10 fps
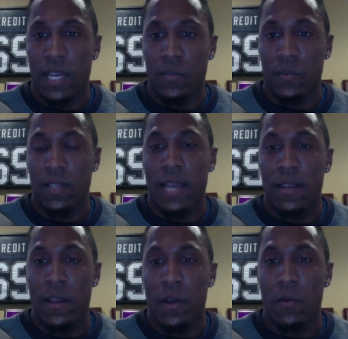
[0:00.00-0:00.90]
test with
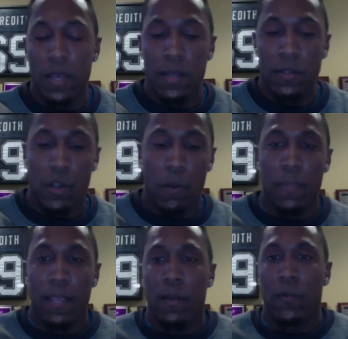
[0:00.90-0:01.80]
that note. So
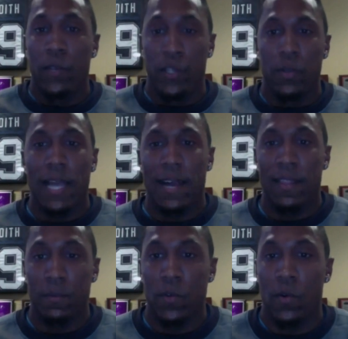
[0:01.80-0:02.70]
we do allow
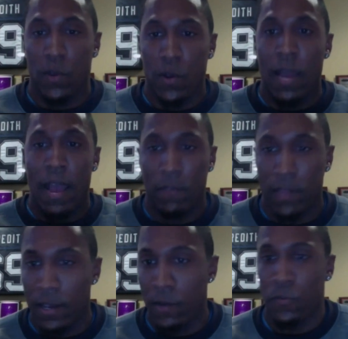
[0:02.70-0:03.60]
them to, quote unquote,
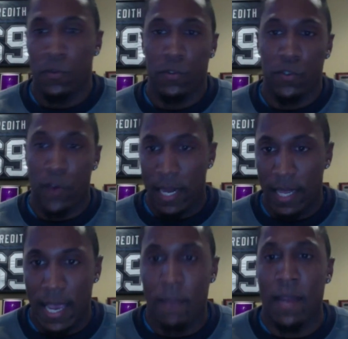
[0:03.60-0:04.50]
after they go through training
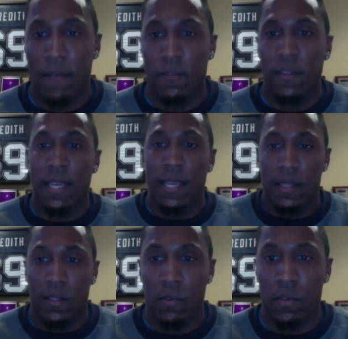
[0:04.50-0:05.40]
camp and after they
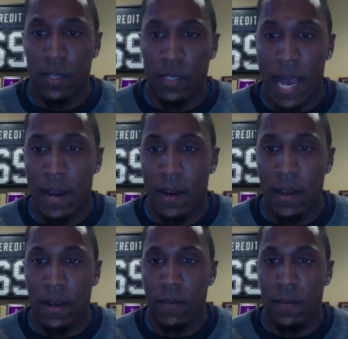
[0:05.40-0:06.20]
get through the entire